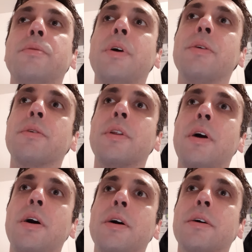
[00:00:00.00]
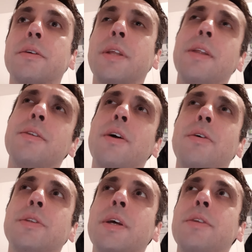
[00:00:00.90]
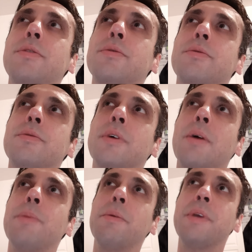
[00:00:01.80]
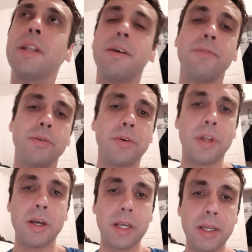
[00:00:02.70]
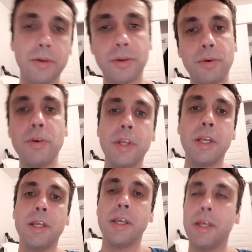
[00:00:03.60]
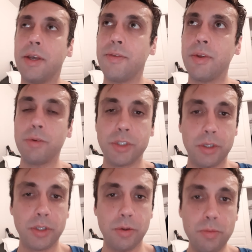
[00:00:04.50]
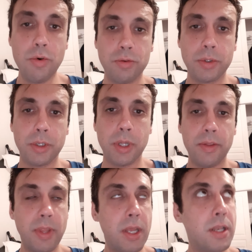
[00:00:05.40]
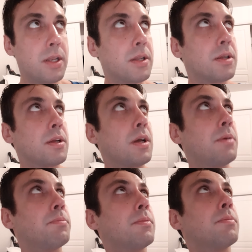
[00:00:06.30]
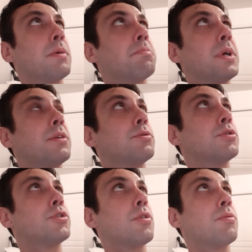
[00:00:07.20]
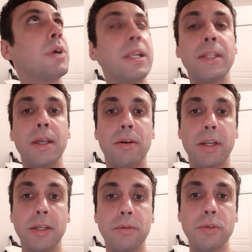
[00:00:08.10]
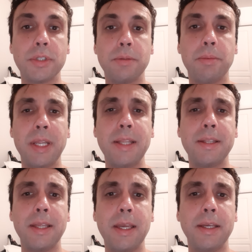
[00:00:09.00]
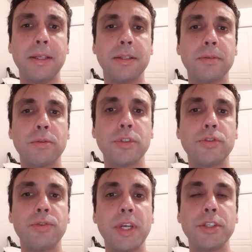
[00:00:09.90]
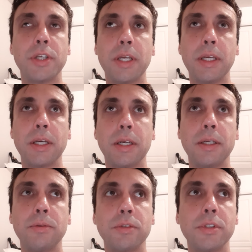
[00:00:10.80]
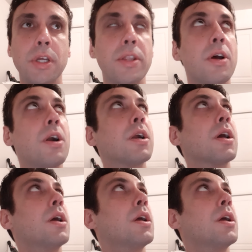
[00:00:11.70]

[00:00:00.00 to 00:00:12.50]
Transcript: one o'clock, ten, no, ten to maybe eleven o'clock, I don't know. And there was a, the moon. And then I'm, I'm made to show right there. And it was in plain day. It was strange, like it was not dark.